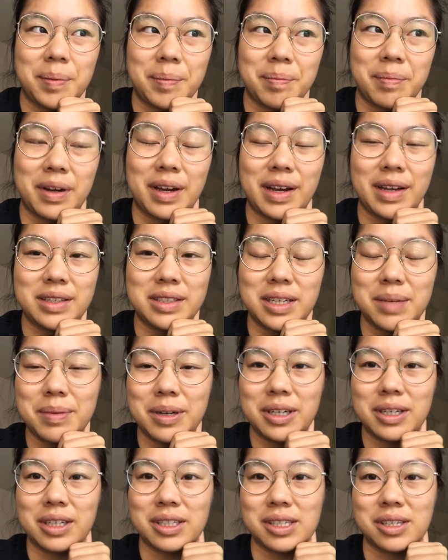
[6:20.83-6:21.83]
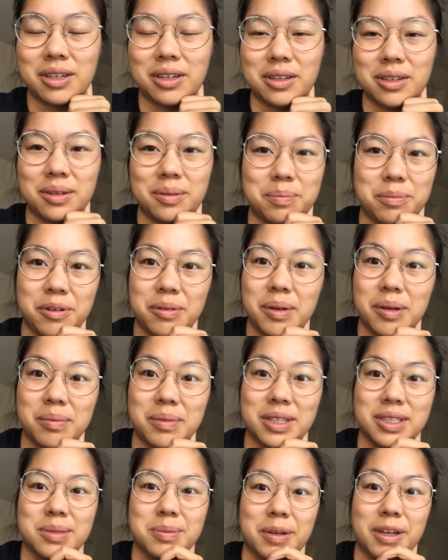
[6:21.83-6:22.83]
my team area is called Premium
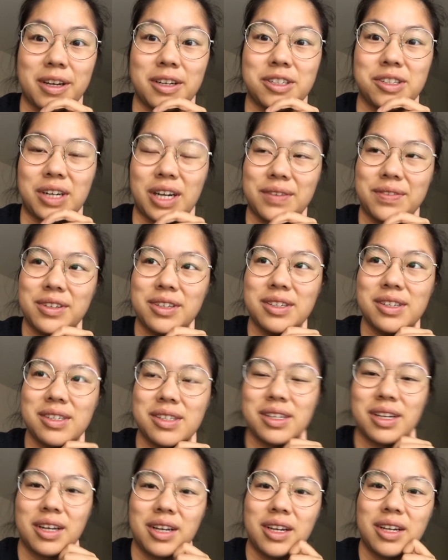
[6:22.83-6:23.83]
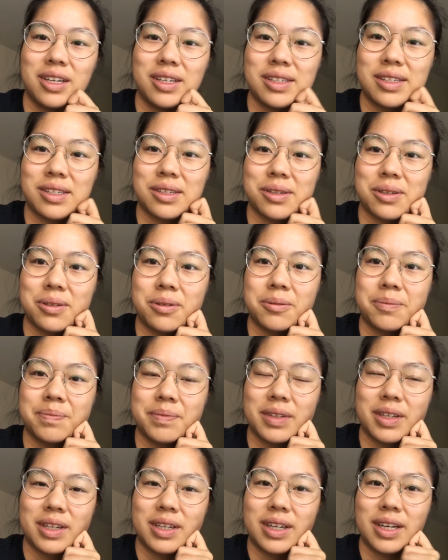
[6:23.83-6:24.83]
Display and Drivers. So
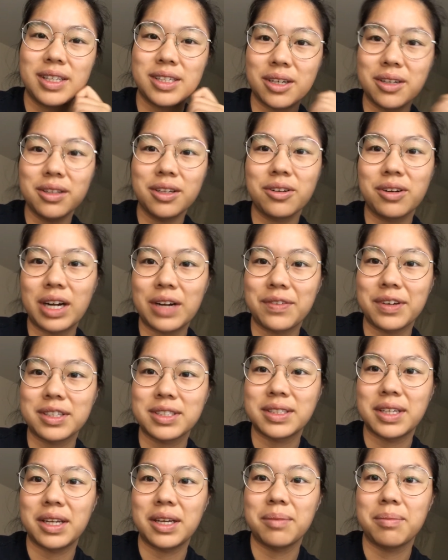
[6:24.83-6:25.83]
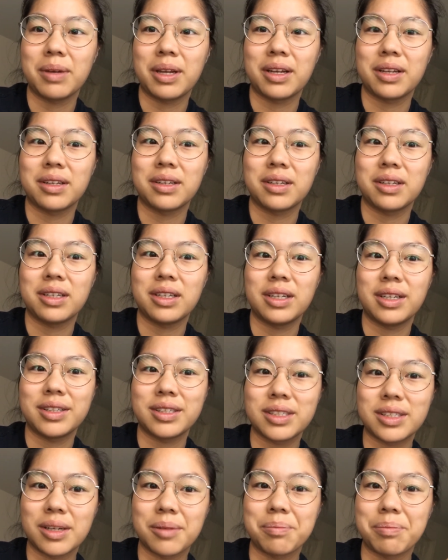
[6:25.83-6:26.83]
it's on the graphics team and
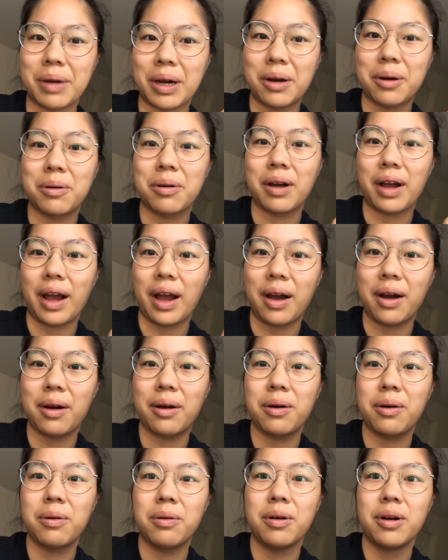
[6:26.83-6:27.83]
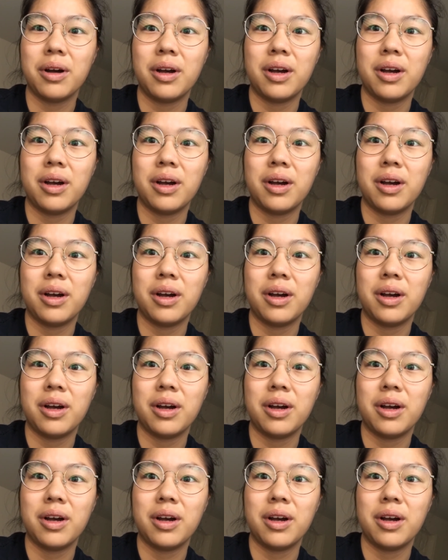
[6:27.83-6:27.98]
it's about how